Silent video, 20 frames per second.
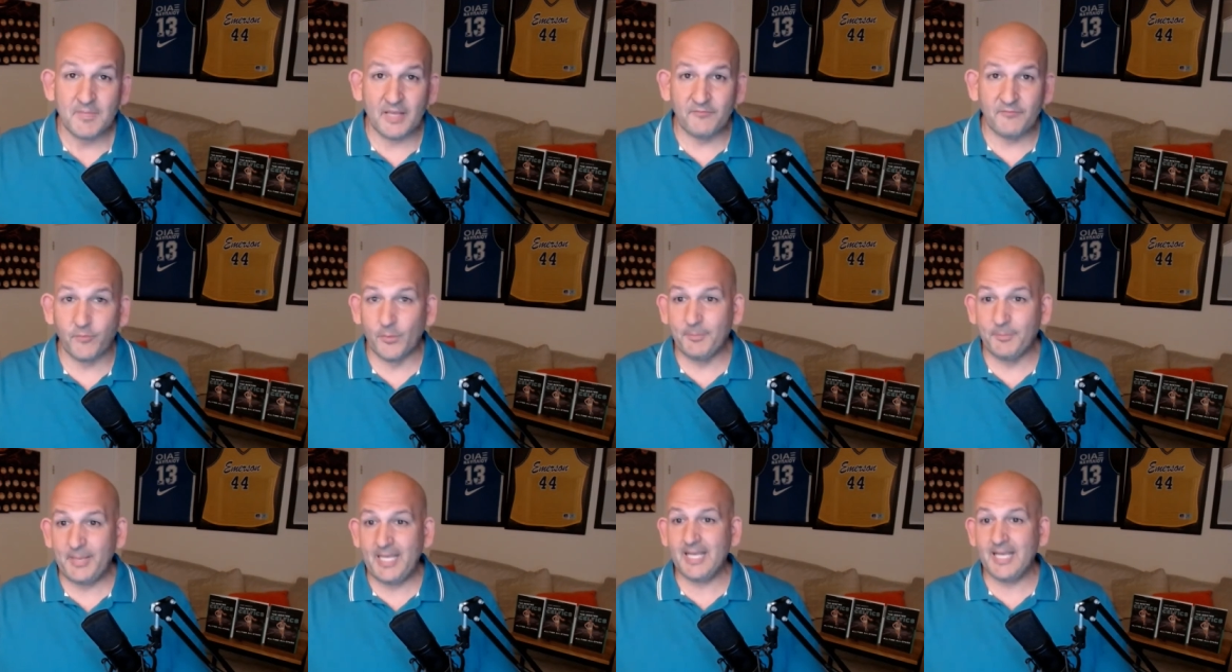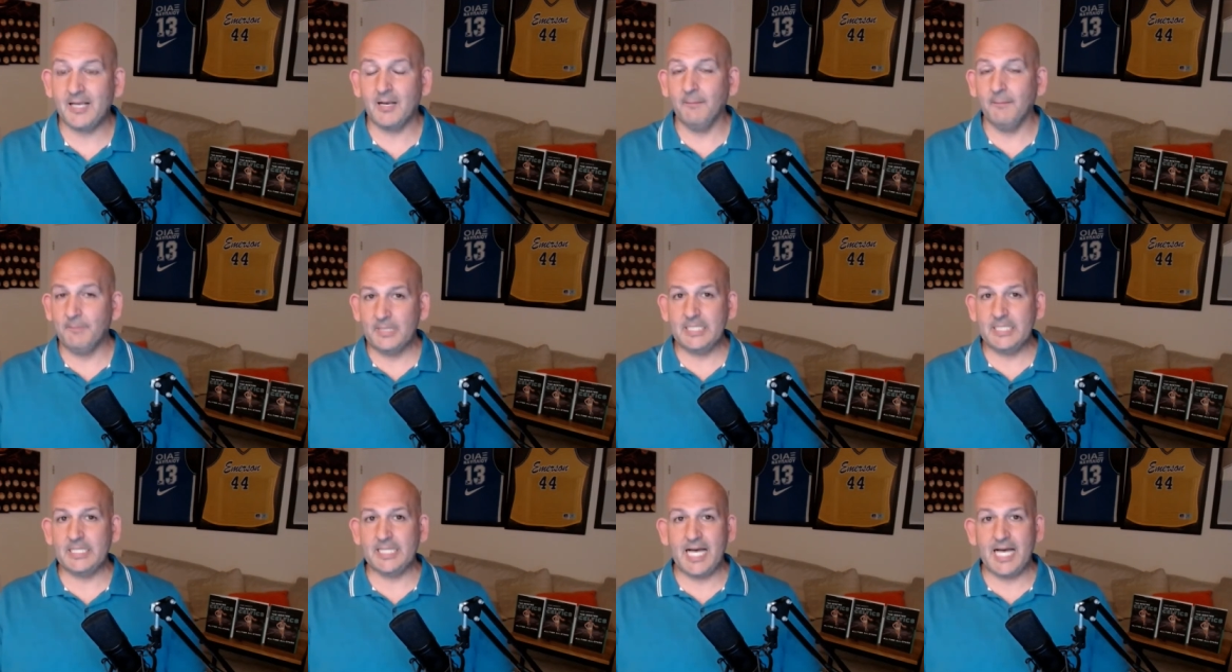If we're being
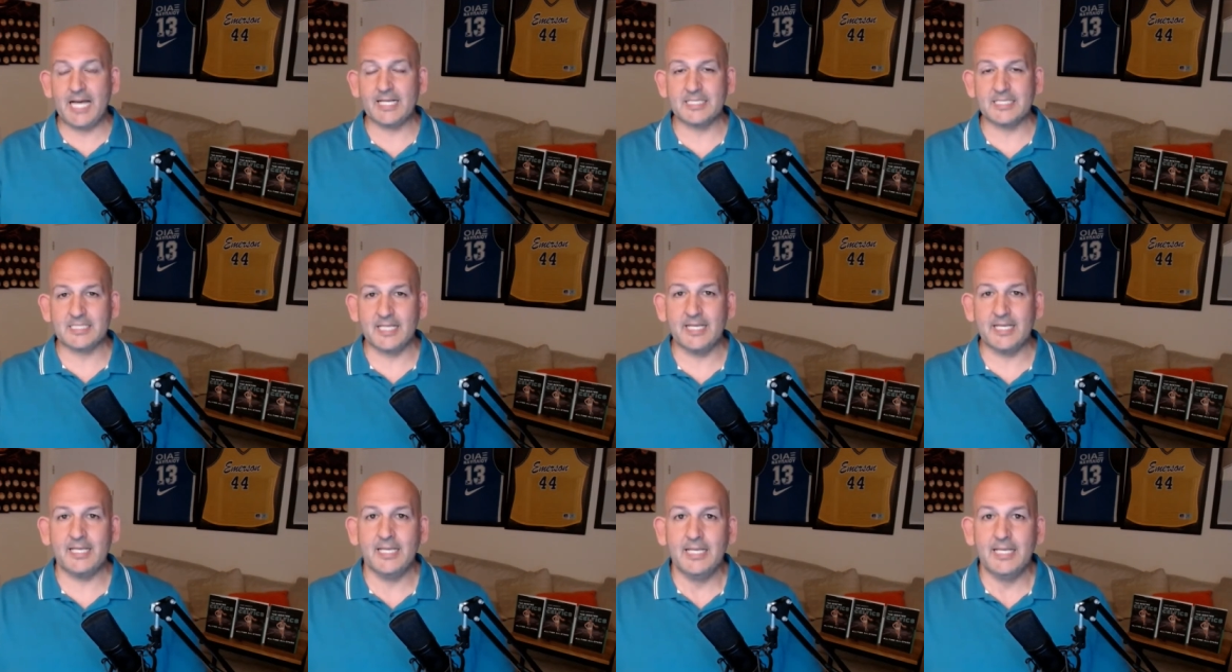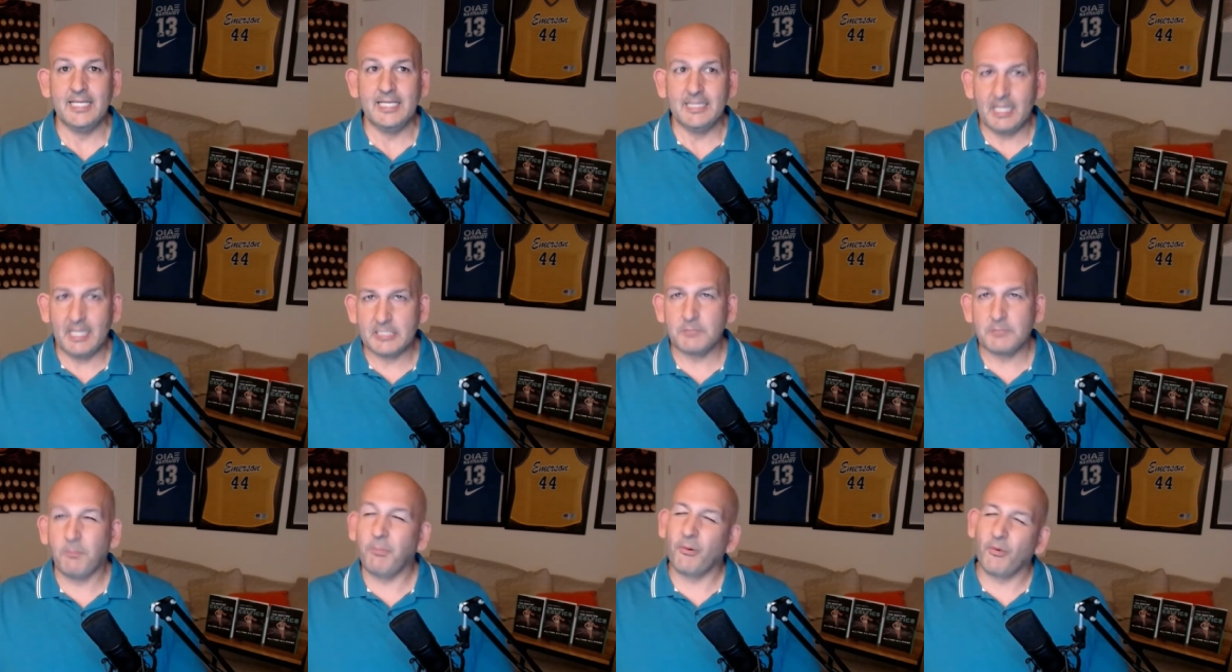completely honest, like
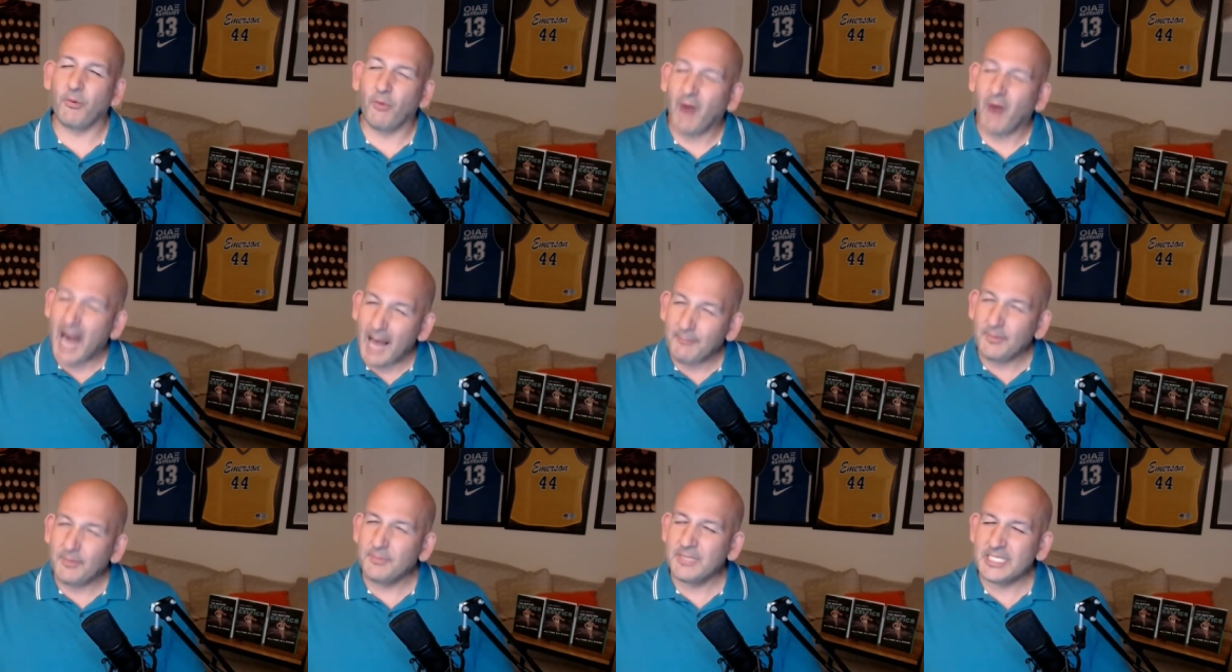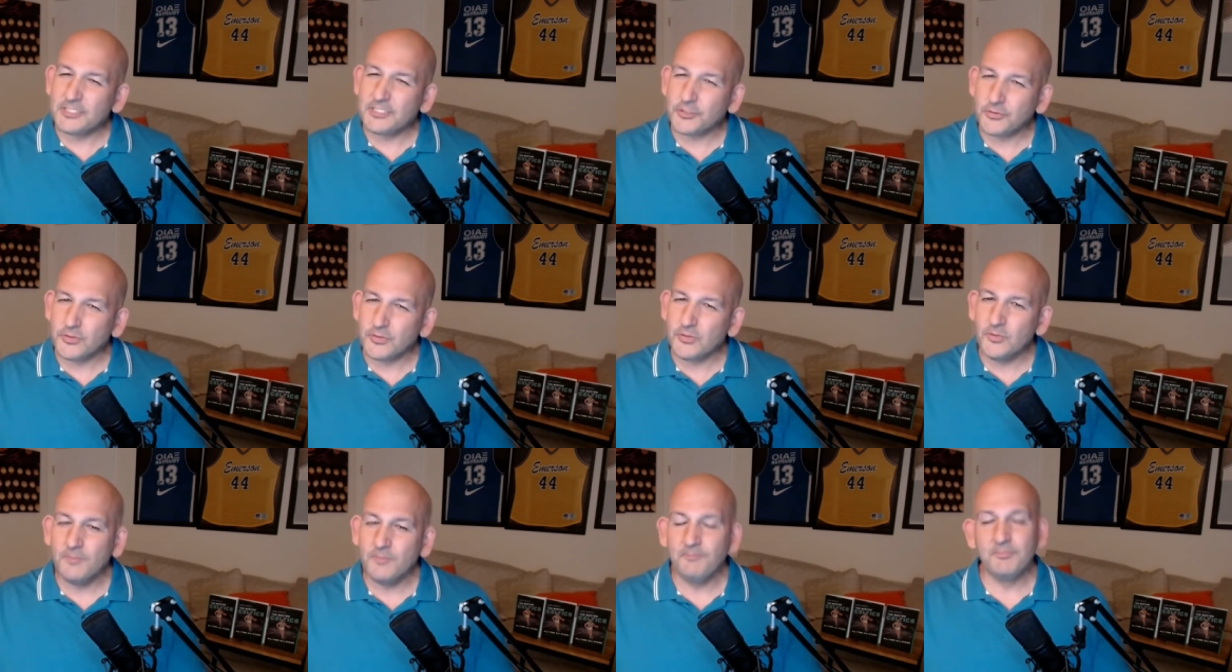that's probably
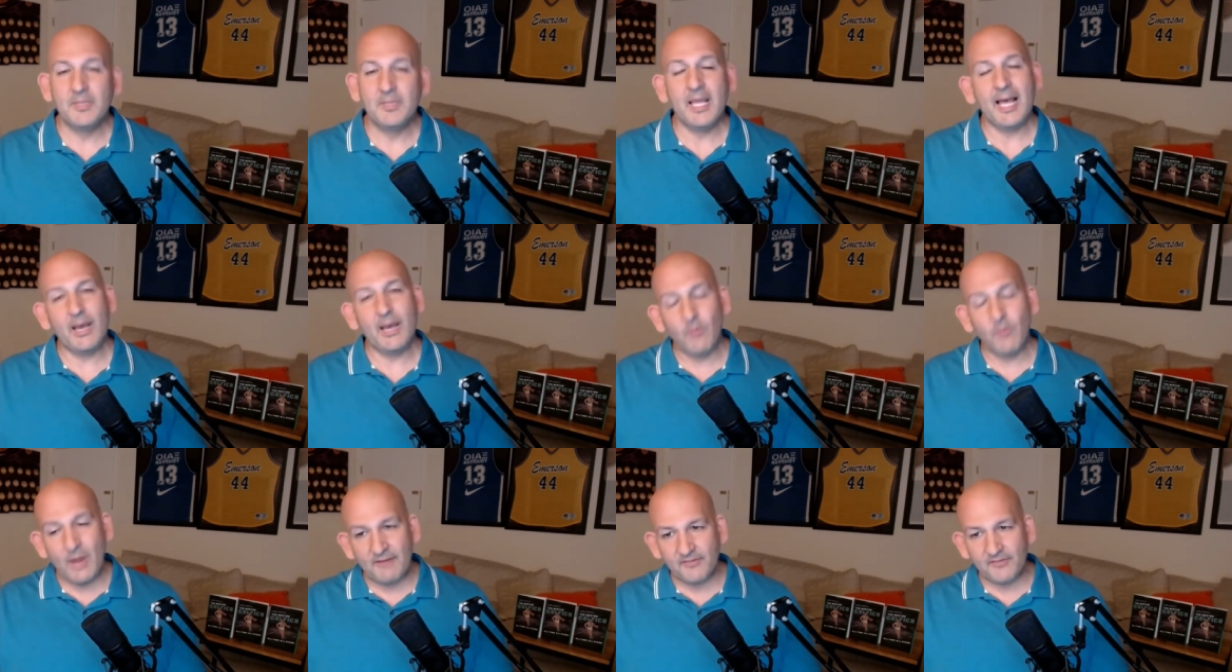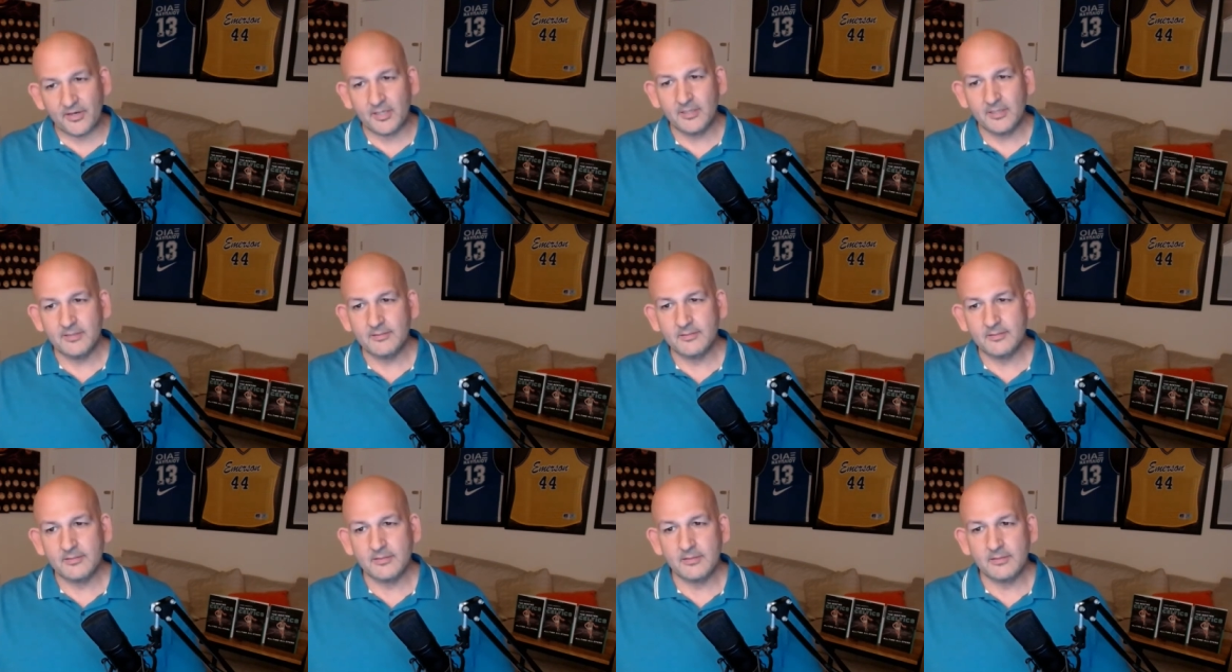true. However,
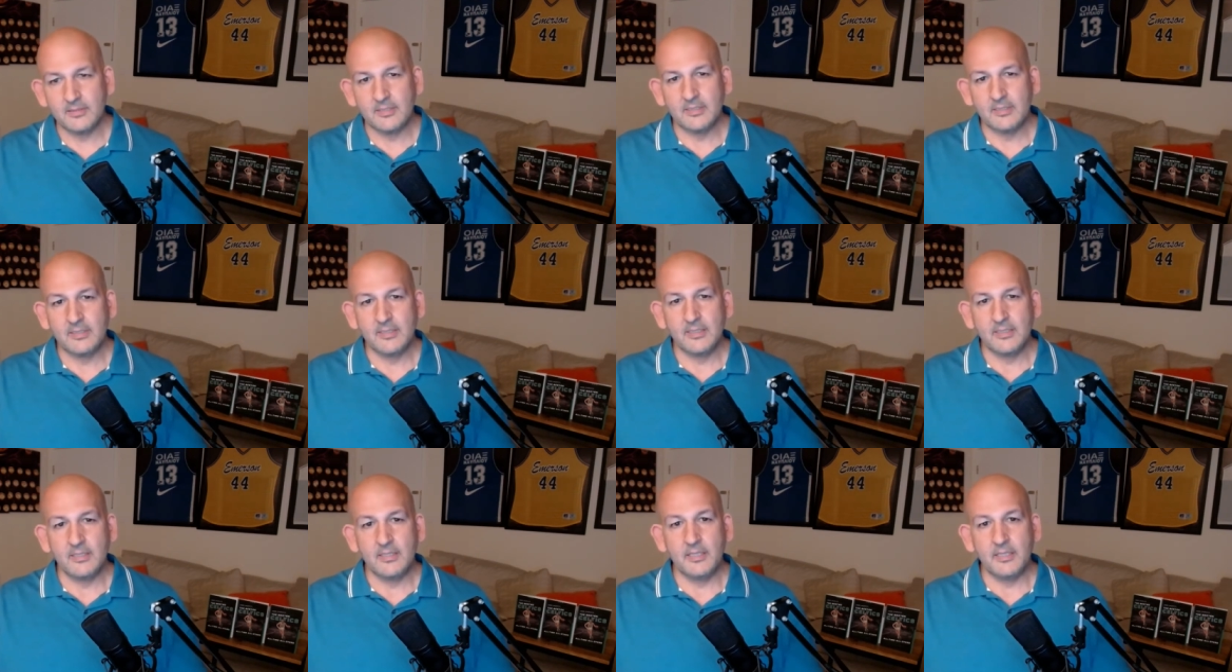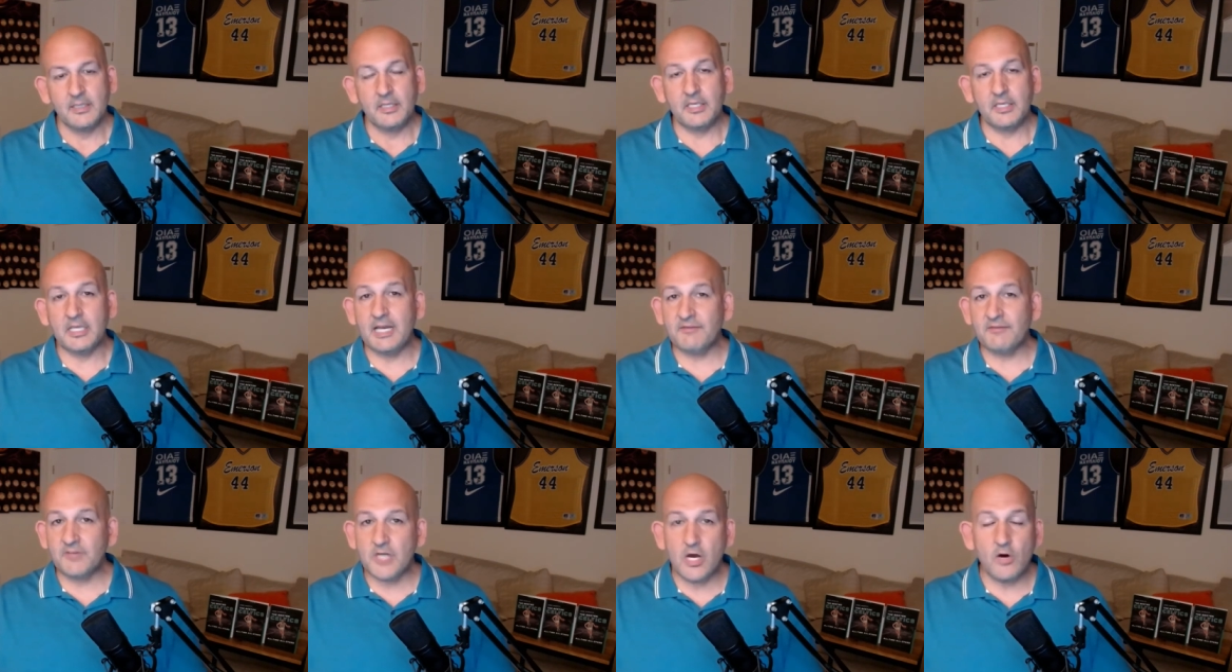
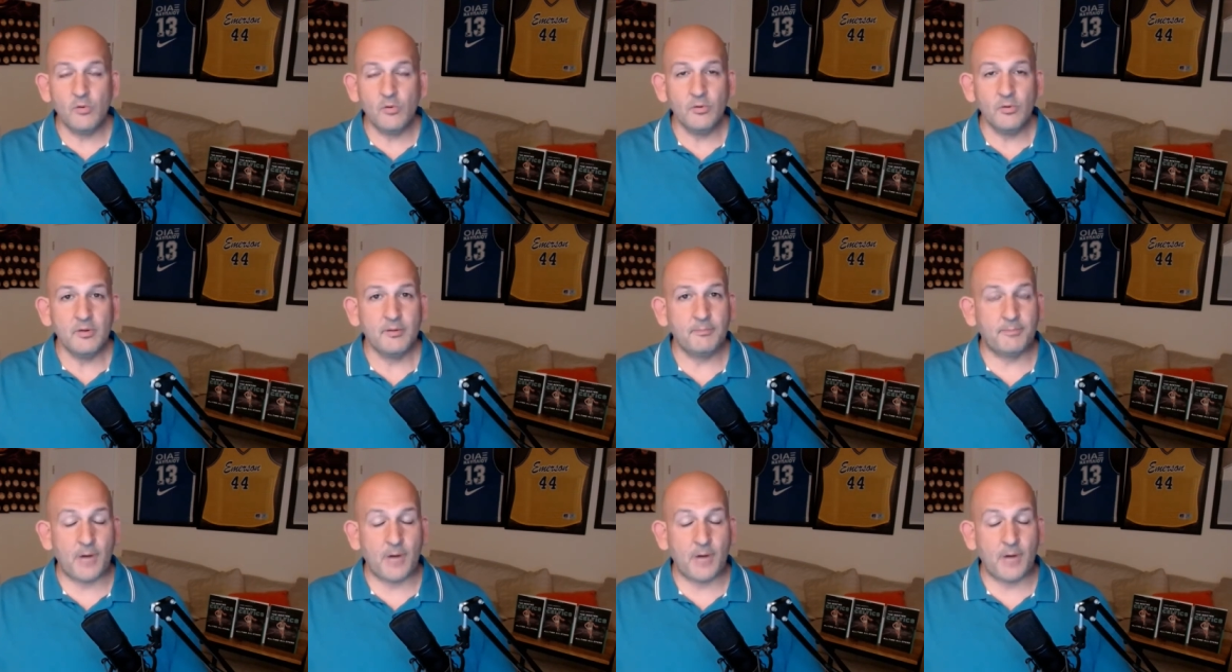you never know.